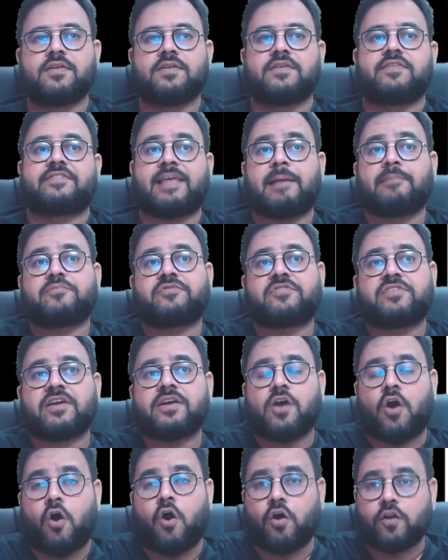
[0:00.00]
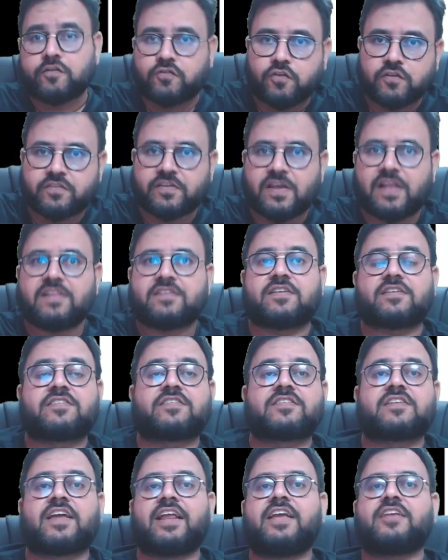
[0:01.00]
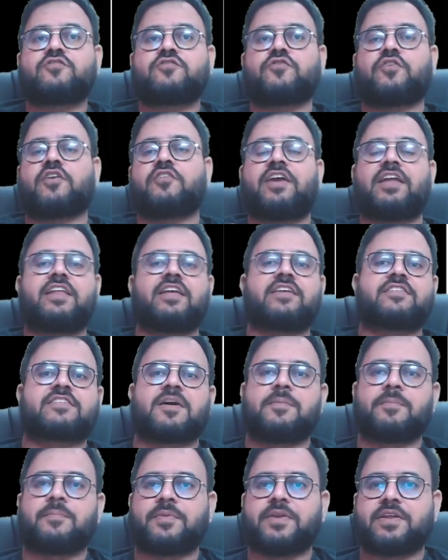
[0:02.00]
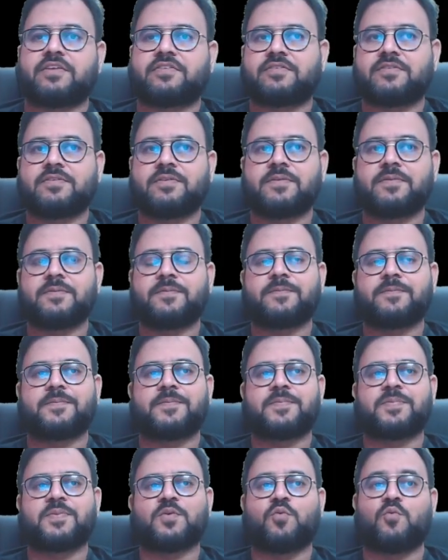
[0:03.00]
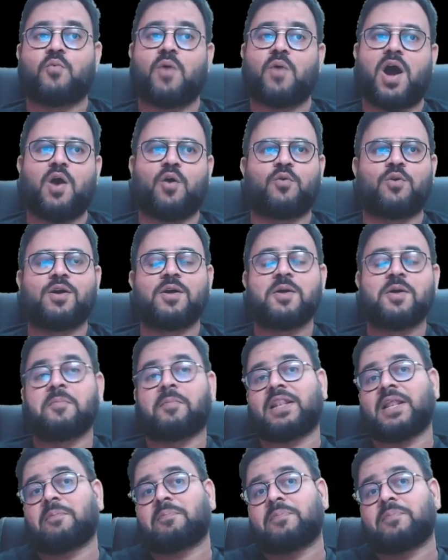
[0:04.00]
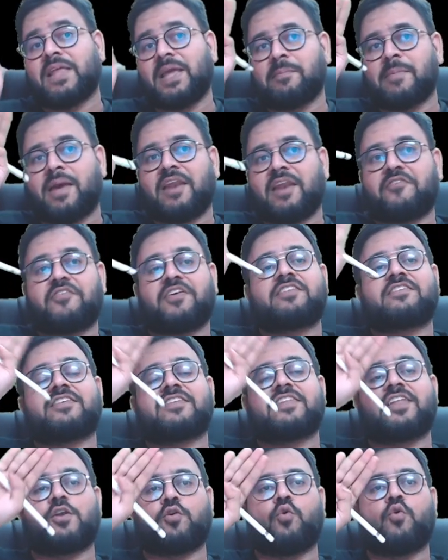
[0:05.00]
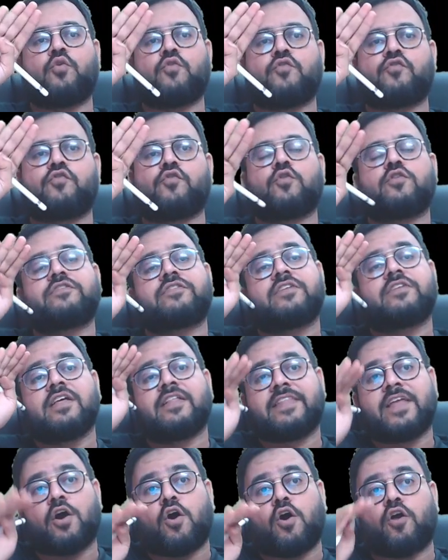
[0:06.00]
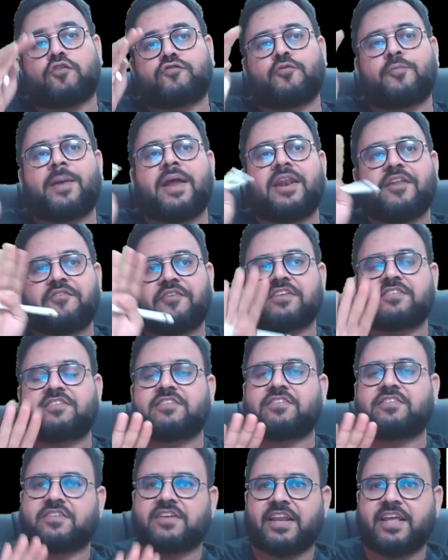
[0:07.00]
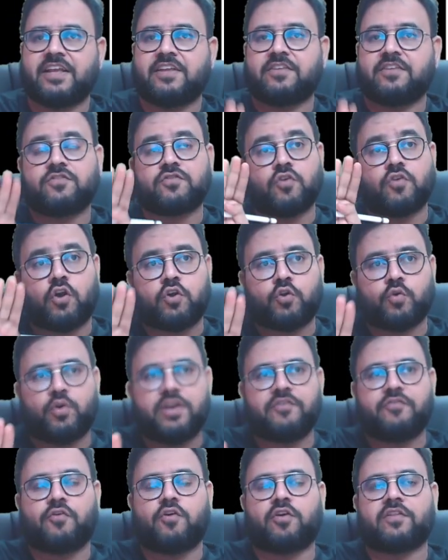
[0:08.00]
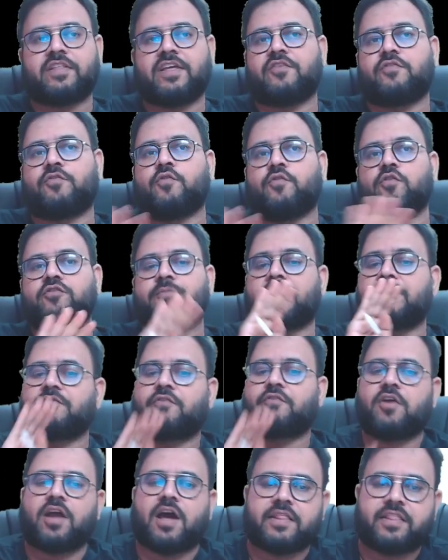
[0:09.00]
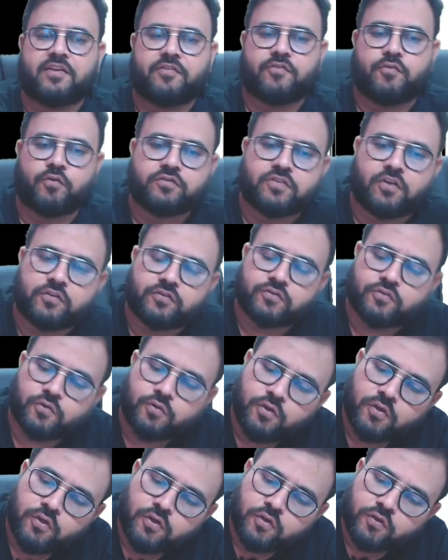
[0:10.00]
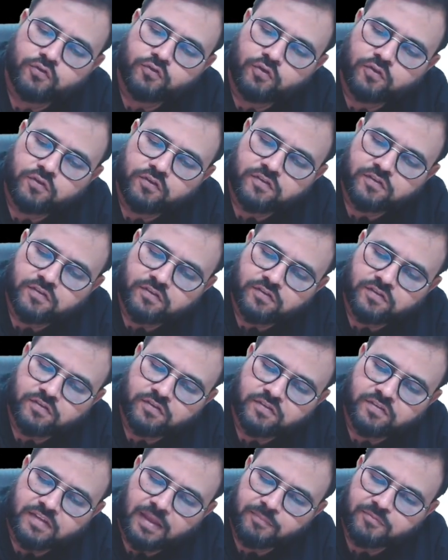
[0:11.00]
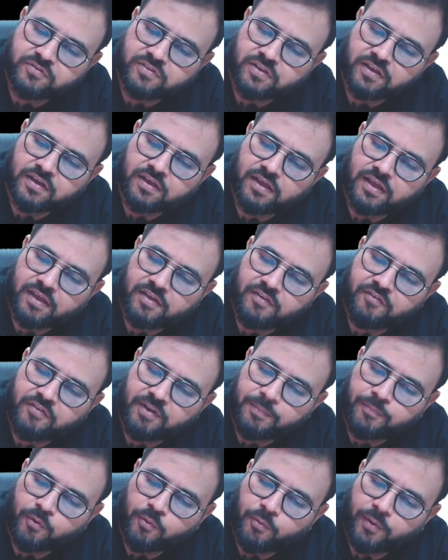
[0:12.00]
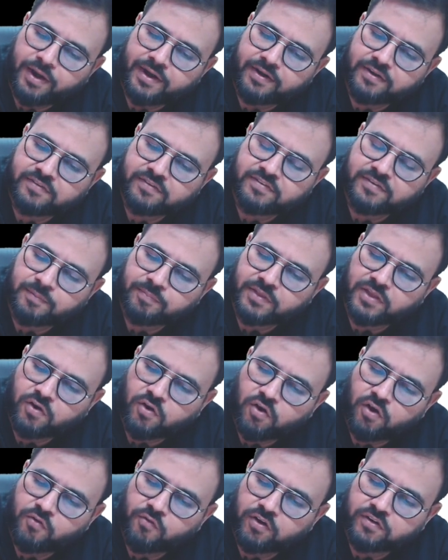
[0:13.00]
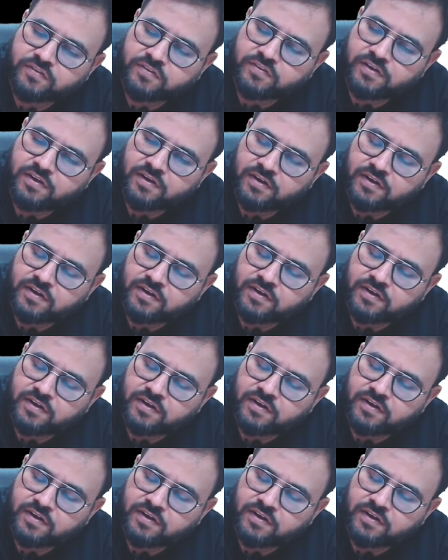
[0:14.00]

Samsung also sells screens for various companies. Wow. They manufacture their own phones. They also manufacture screens not only for their phones but for other phones also. So Samsung will provide something called what, sir?